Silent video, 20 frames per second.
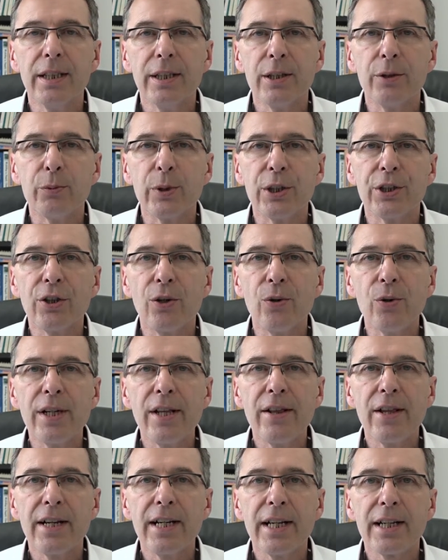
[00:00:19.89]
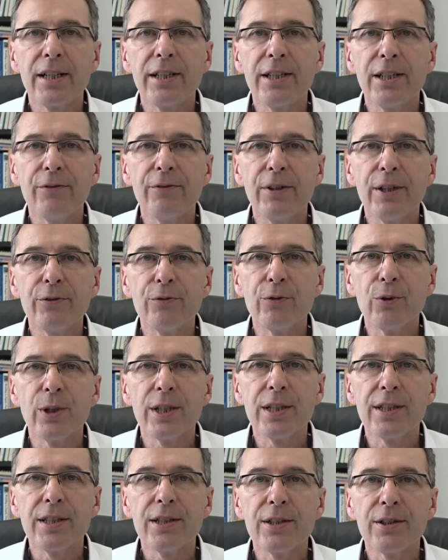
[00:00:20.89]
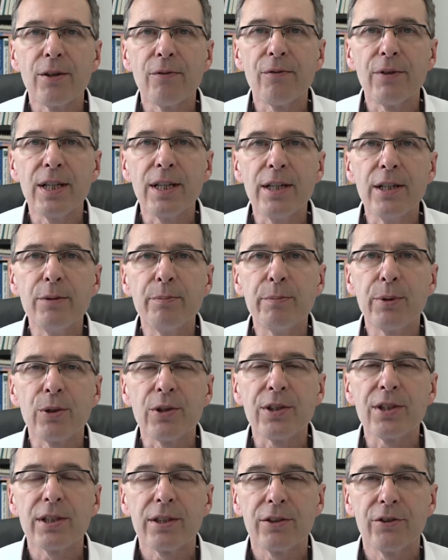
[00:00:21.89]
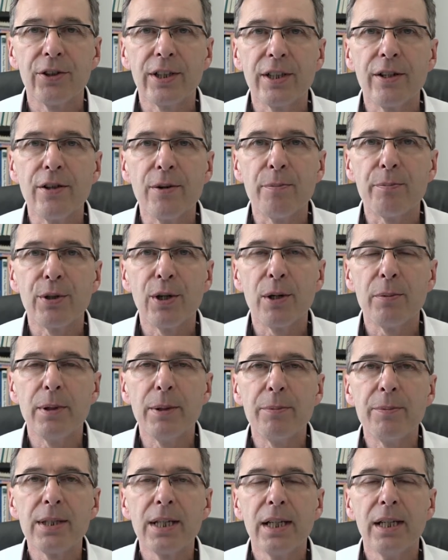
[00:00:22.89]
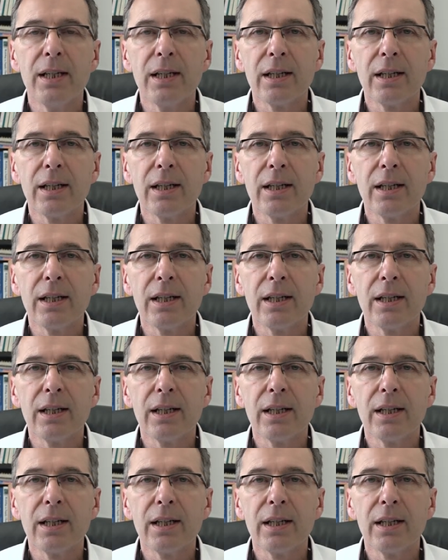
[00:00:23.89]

in which only the negative influences of the inputs trigger the problems